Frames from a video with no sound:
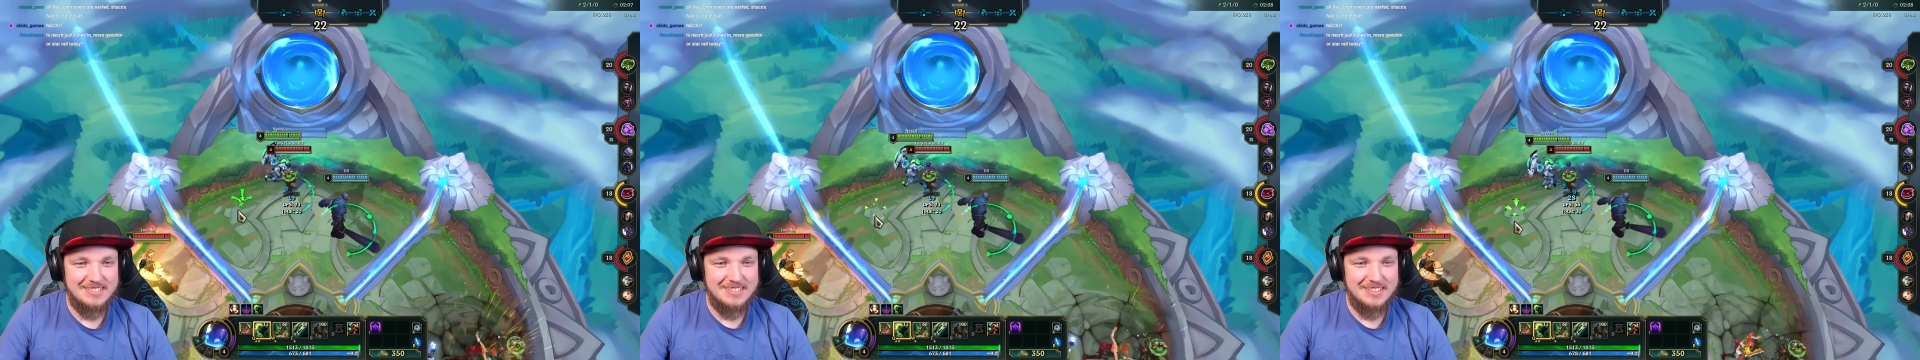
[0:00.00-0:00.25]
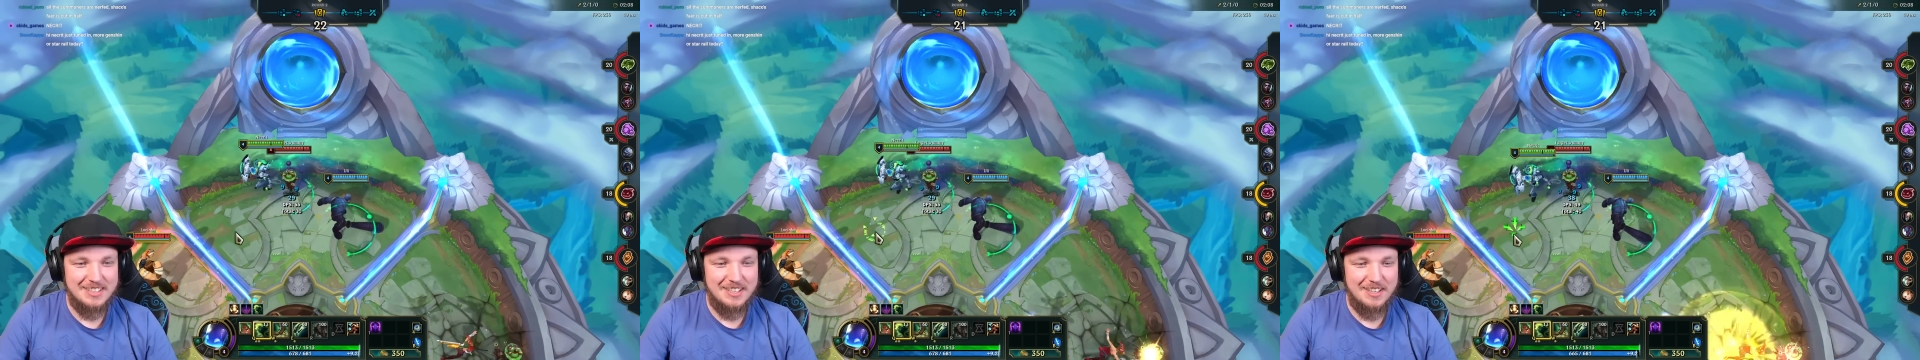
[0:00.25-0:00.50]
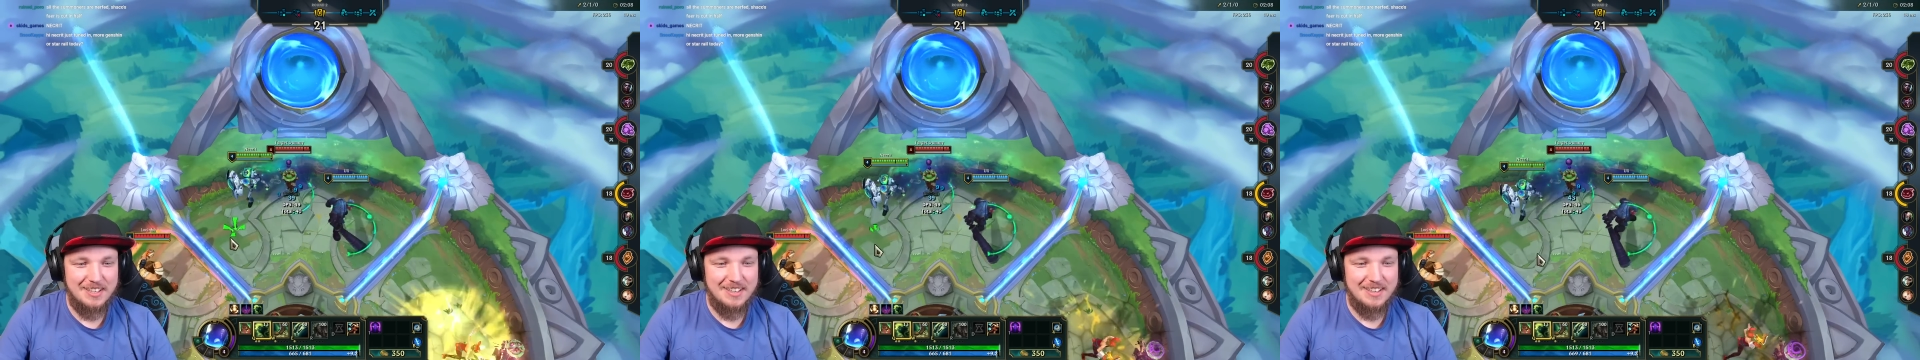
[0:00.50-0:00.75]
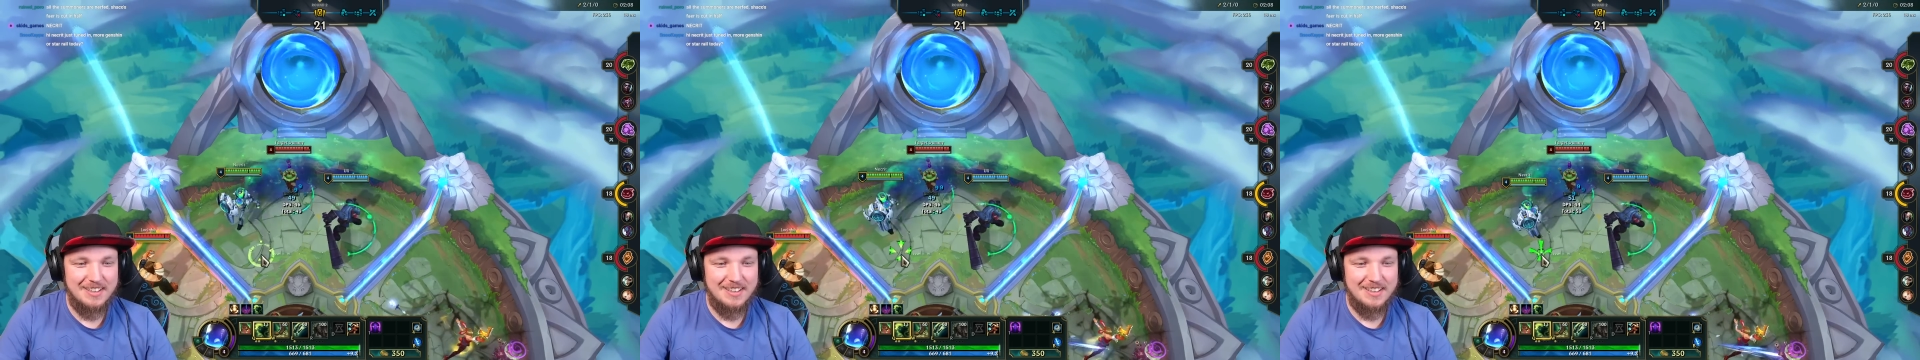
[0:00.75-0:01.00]

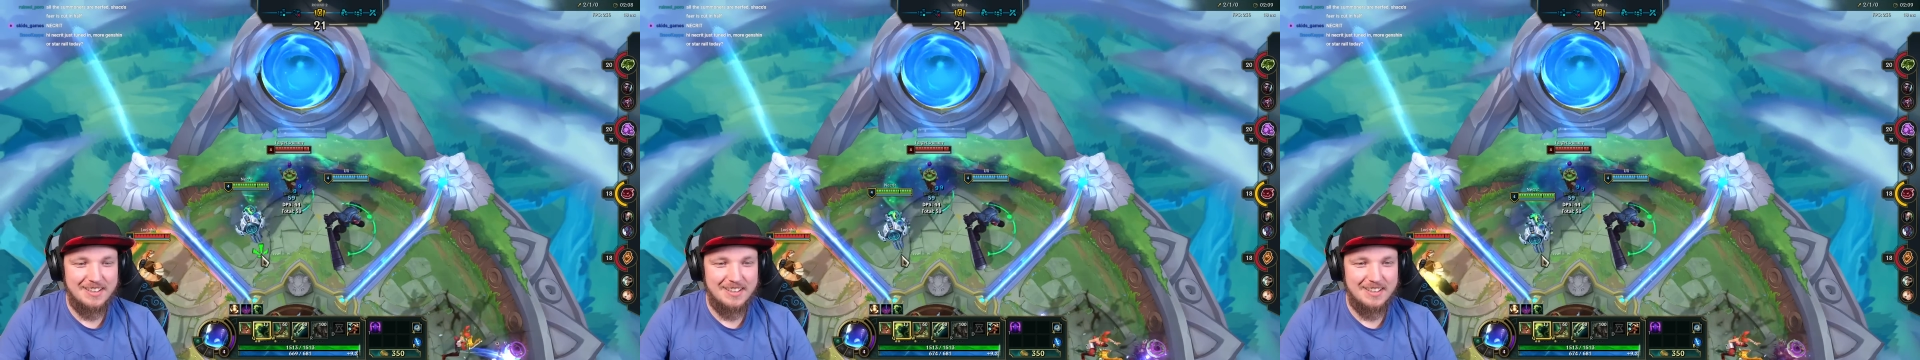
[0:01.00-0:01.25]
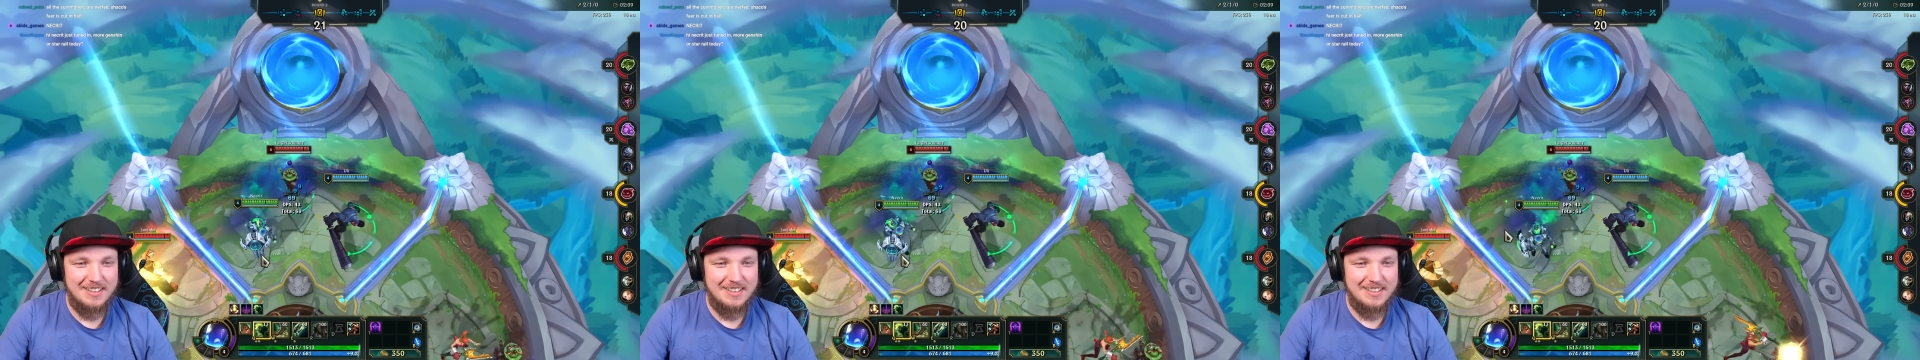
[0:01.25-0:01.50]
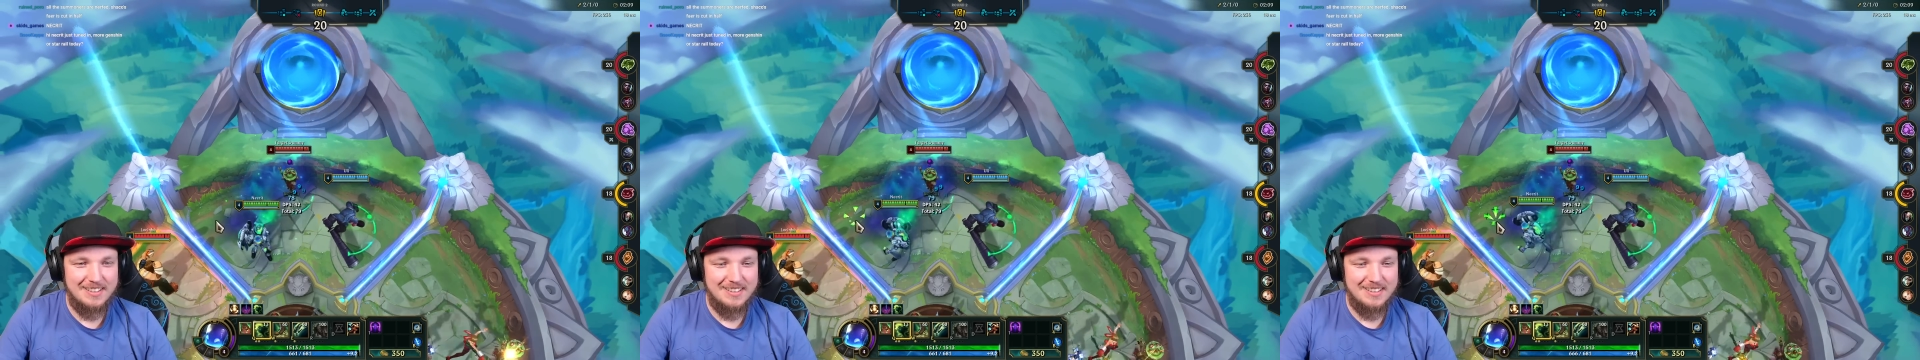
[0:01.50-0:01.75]
No one is speaking in this clip.